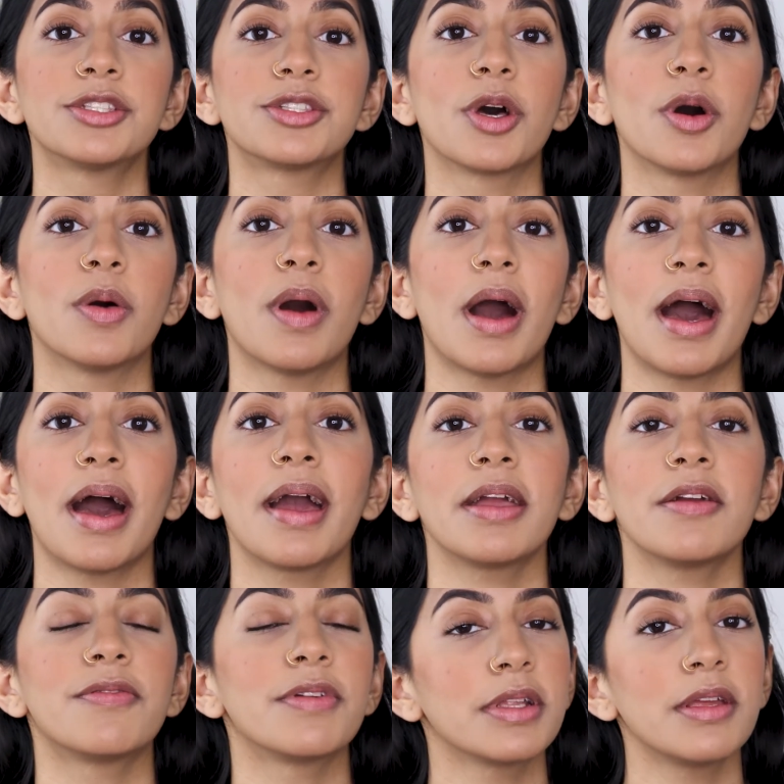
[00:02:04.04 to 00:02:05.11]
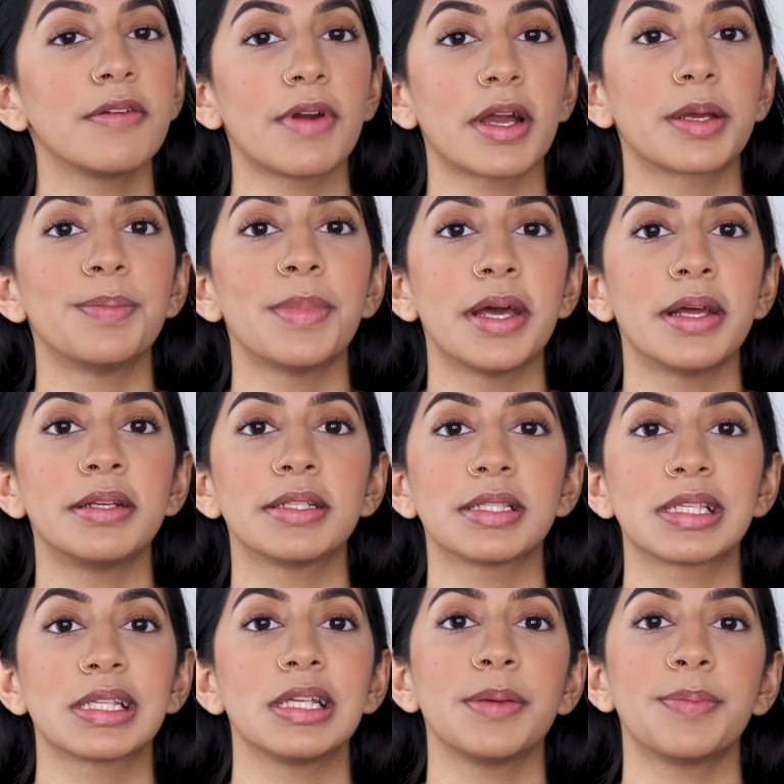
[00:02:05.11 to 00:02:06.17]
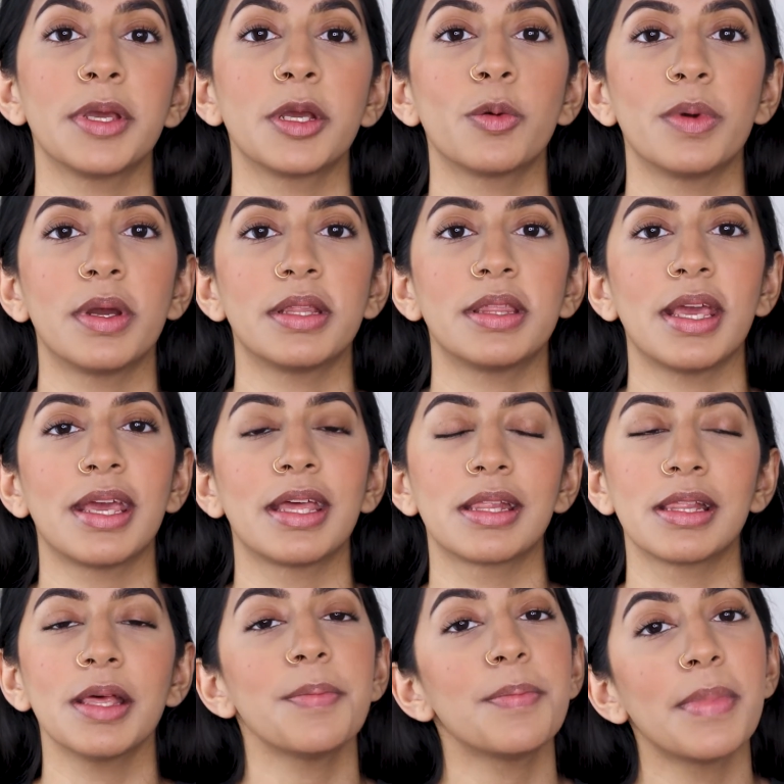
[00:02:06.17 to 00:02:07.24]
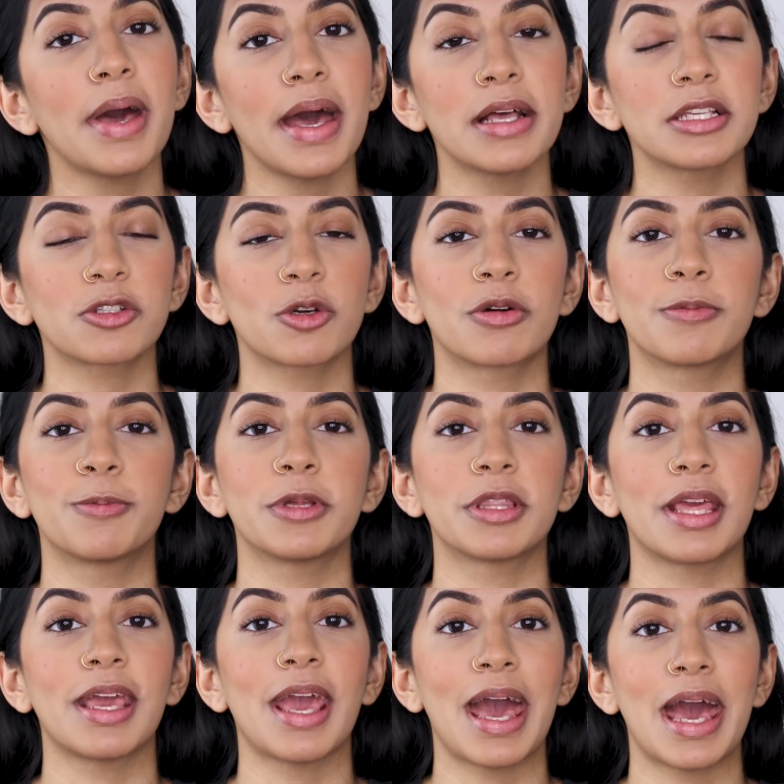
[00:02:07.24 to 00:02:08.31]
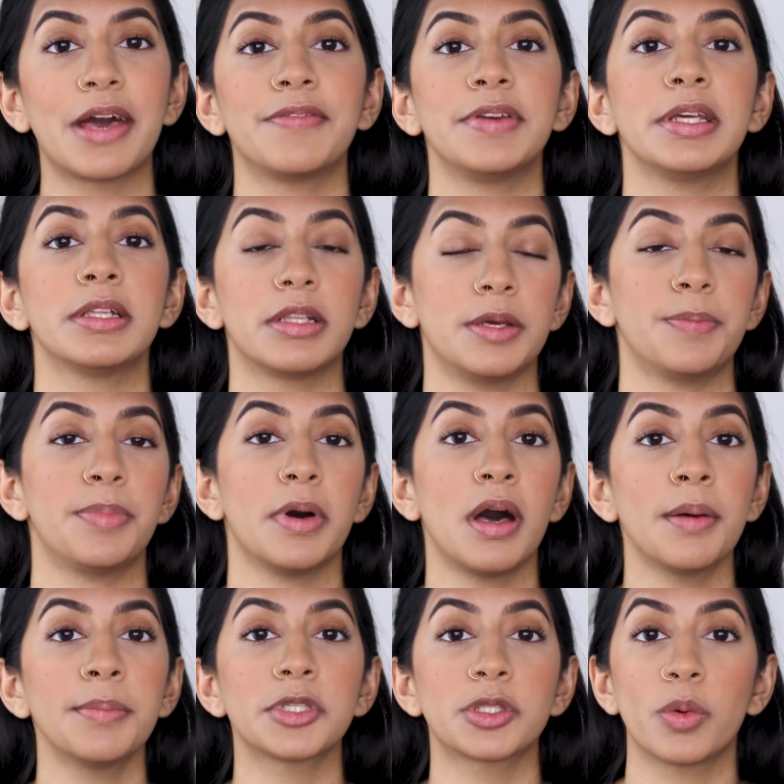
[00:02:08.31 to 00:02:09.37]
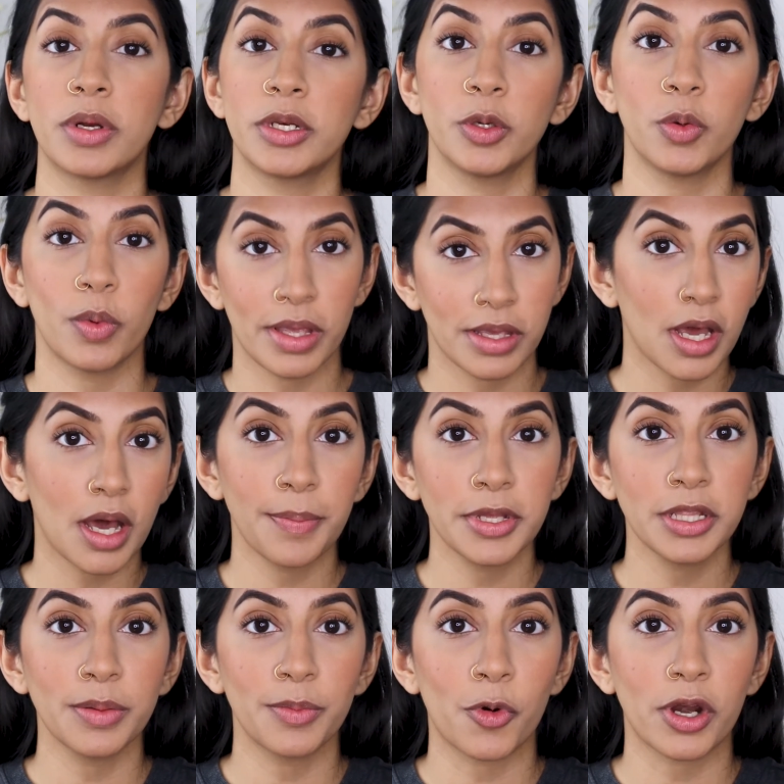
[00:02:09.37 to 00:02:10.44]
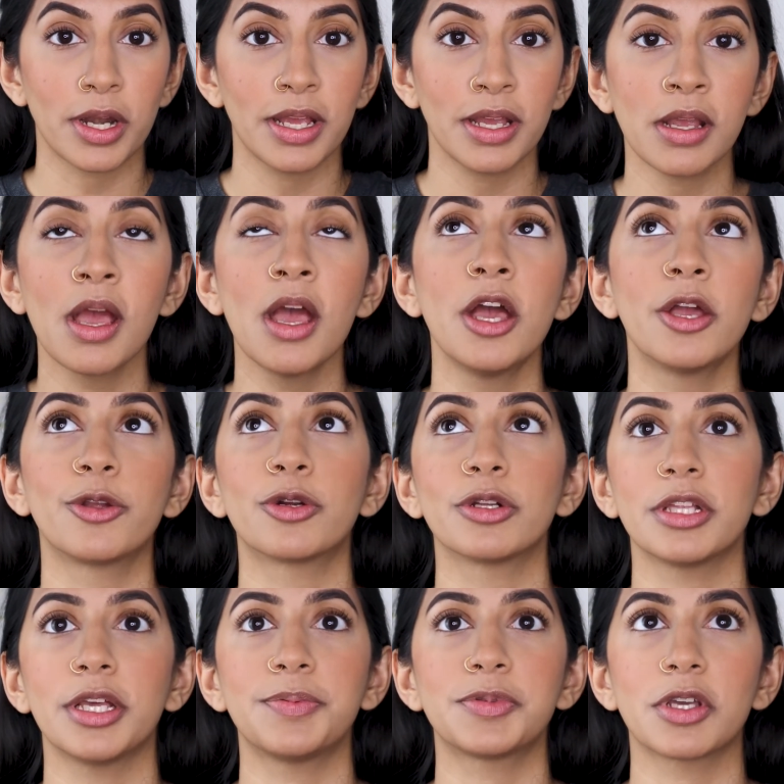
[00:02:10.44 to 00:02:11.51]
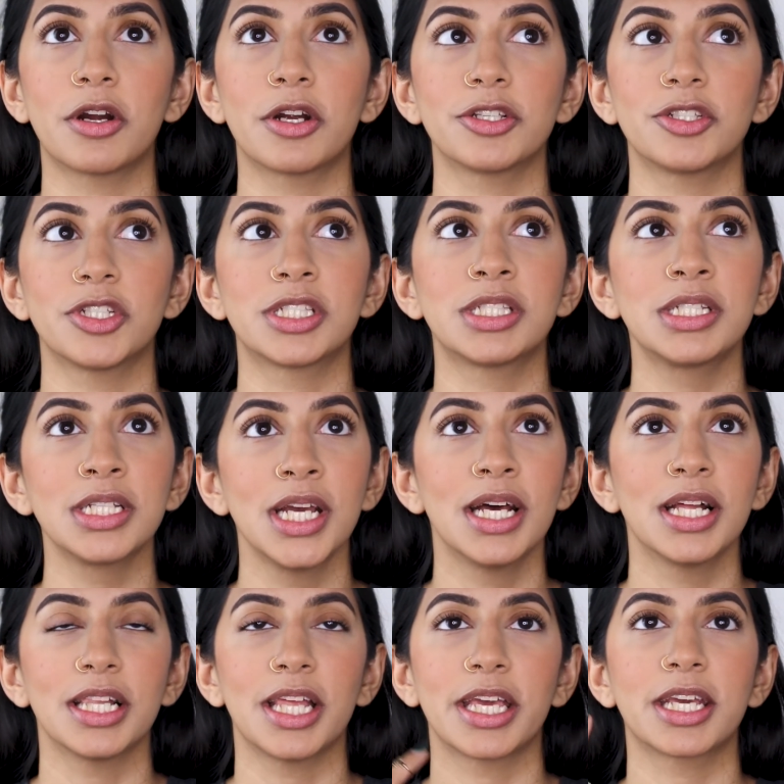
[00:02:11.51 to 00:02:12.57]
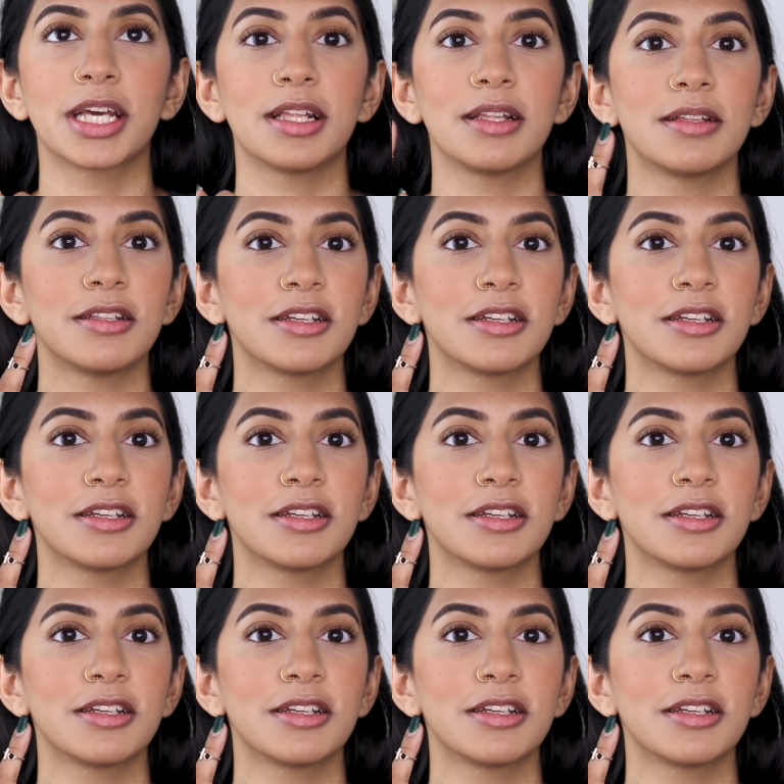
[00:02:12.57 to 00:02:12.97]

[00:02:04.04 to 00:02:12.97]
So I really recommend sleeping with a lip mask or with a heavy lip balm, so when you wake up in the morning, your lips are just like